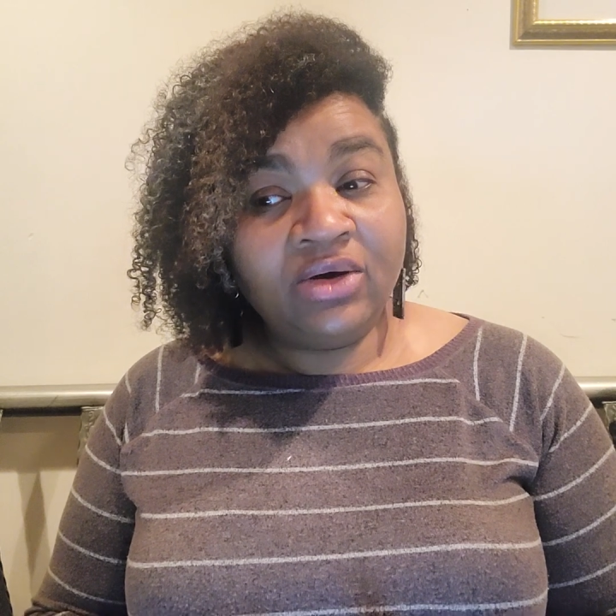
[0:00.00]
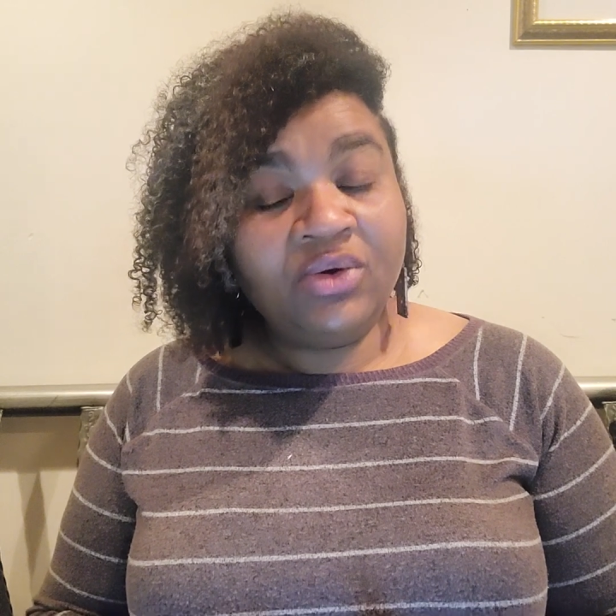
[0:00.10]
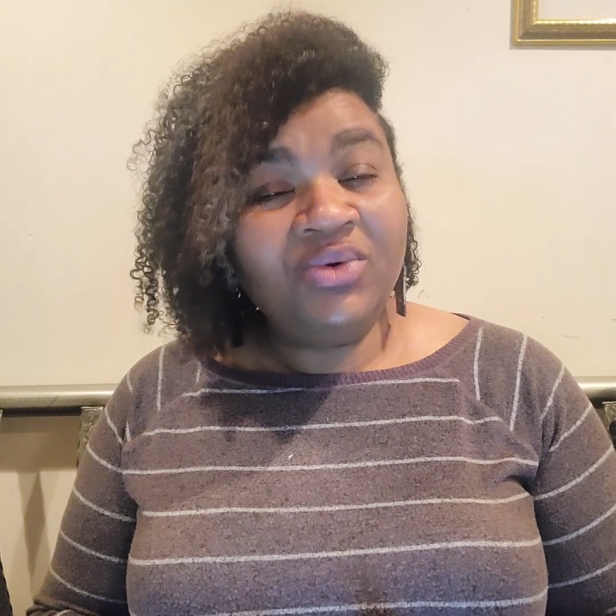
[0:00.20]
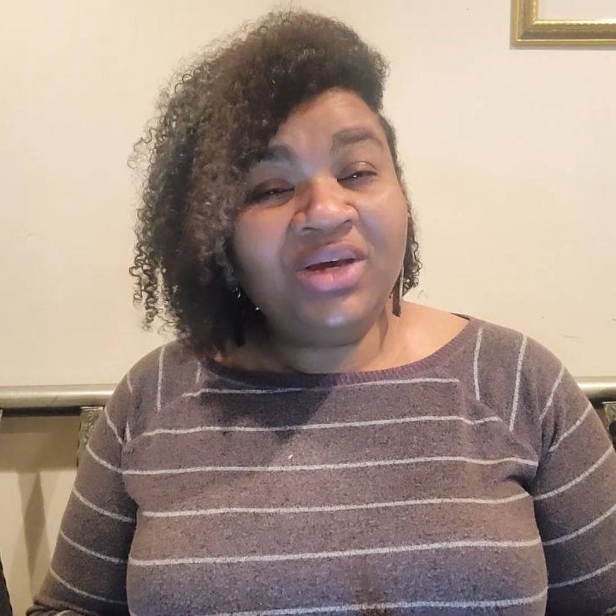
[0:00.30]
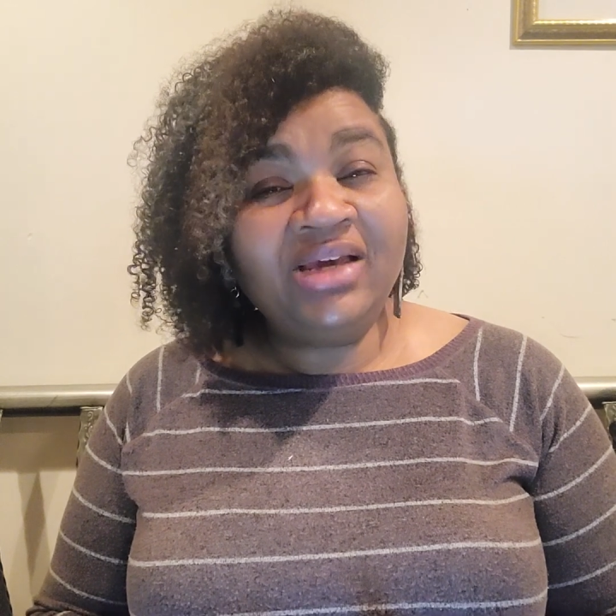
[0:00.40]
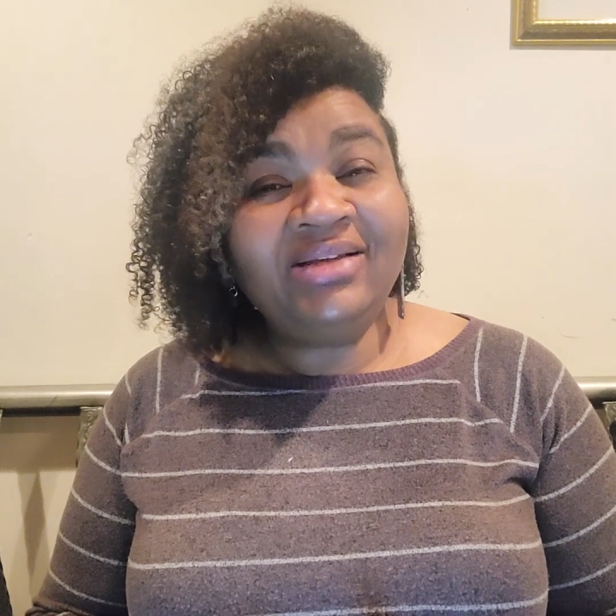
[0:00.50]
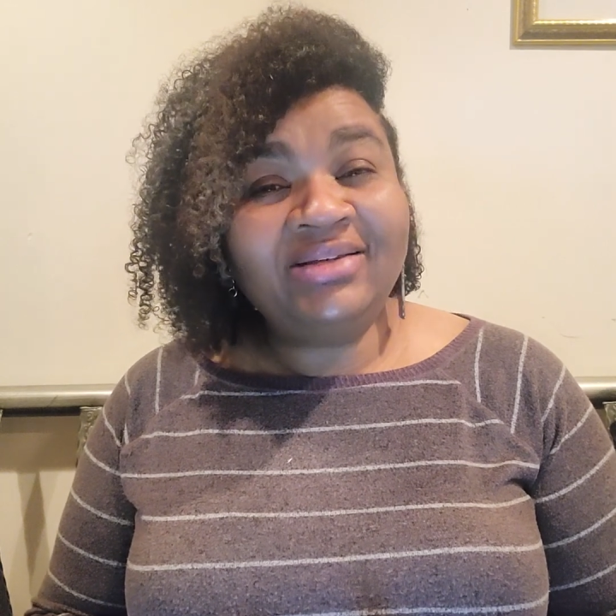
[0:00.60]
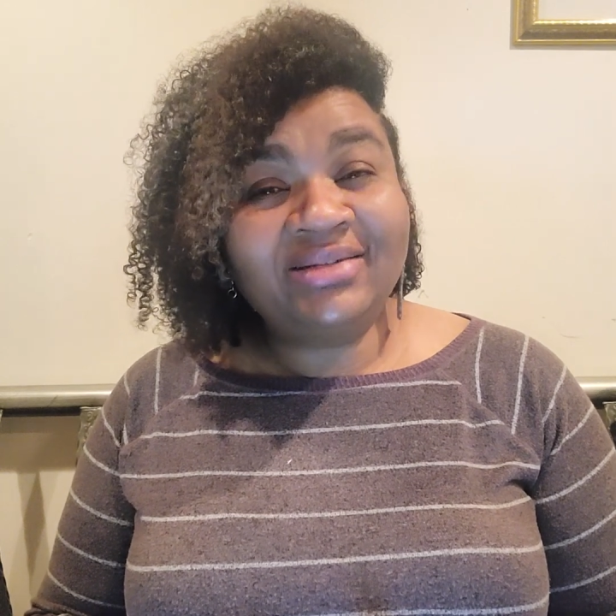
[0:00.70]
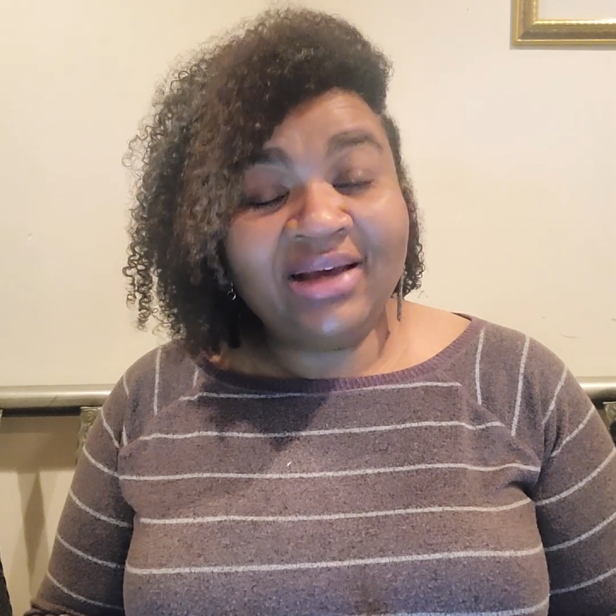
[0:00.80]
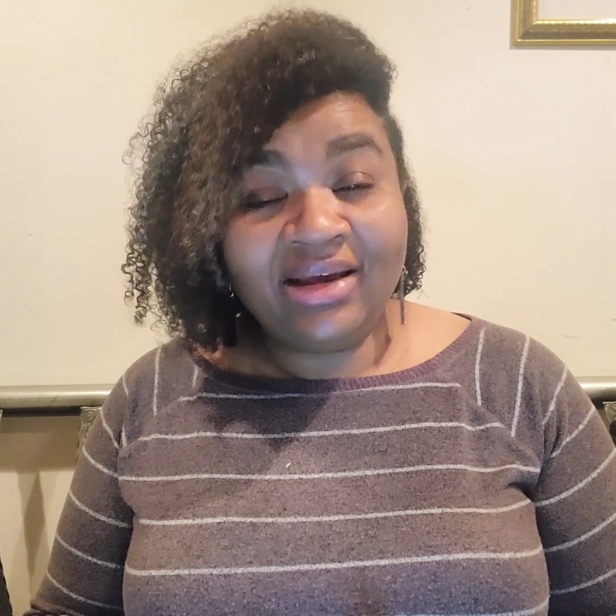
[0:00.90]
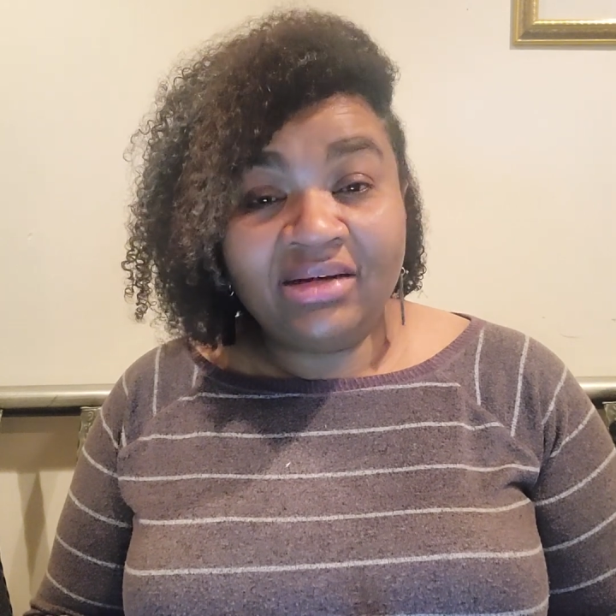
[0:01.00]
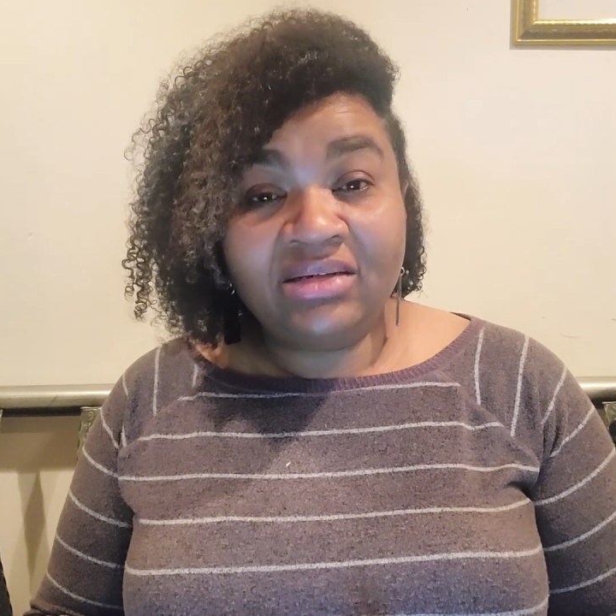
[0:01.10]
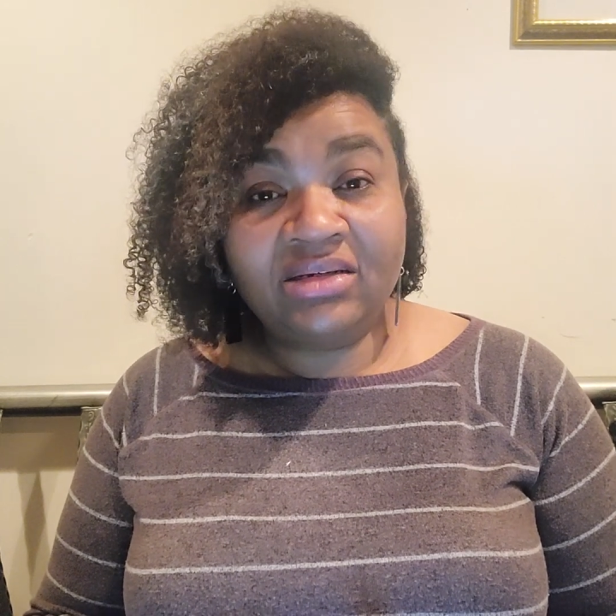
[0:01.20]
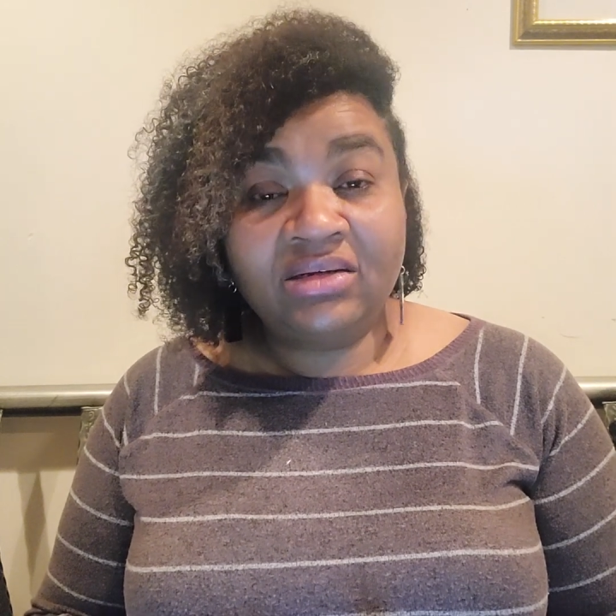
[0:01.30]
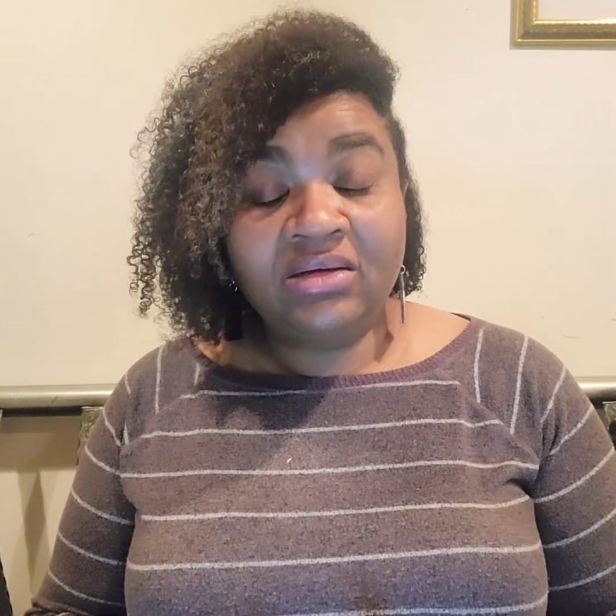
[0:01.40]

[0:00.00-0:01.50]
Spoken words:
who he sent